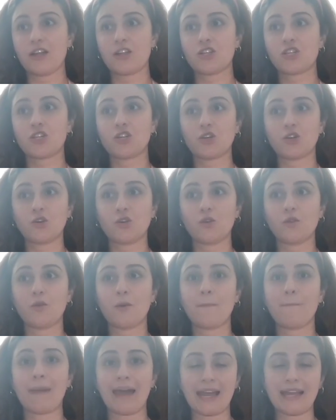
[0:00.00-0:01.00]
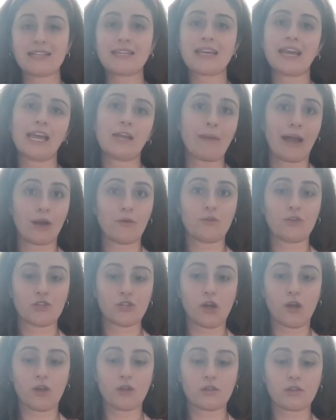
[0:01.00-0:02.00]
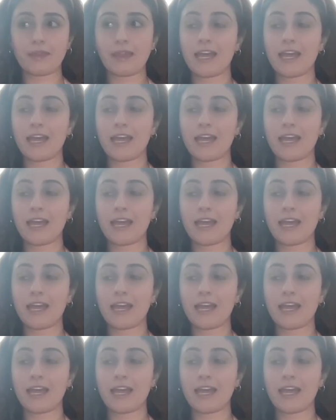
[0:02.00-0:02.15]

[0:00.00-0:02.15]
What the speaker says: to maintain my results?